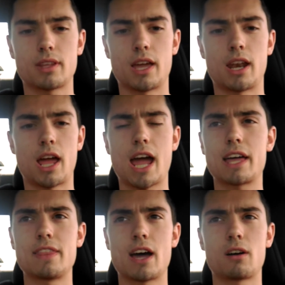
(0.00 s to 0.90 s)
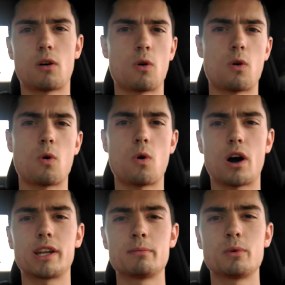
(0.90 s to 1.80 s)
and I had that whole
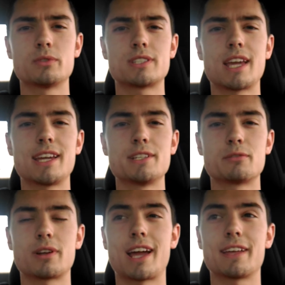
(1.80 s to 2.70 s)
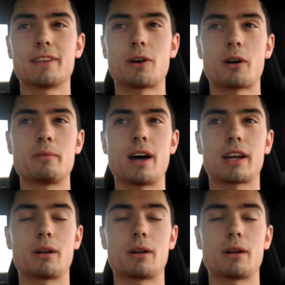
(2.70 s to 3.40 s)
honeymoon stage of when I had the car back,